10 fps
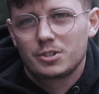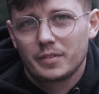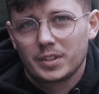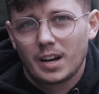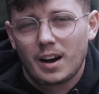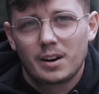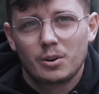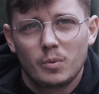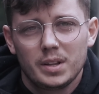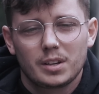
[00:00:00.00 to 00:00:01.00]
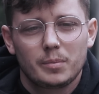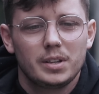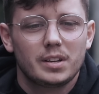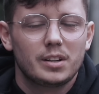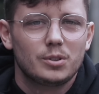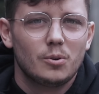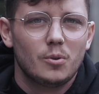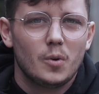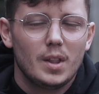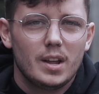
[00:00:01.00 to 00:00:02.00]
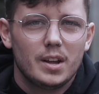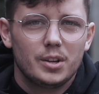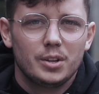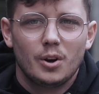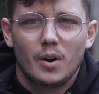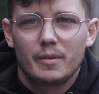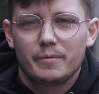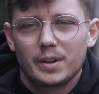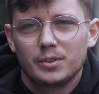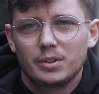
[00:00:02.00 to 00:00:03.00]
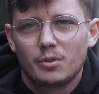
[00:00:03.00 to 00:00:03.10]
drifting car or winter beater to, you know, have fun on the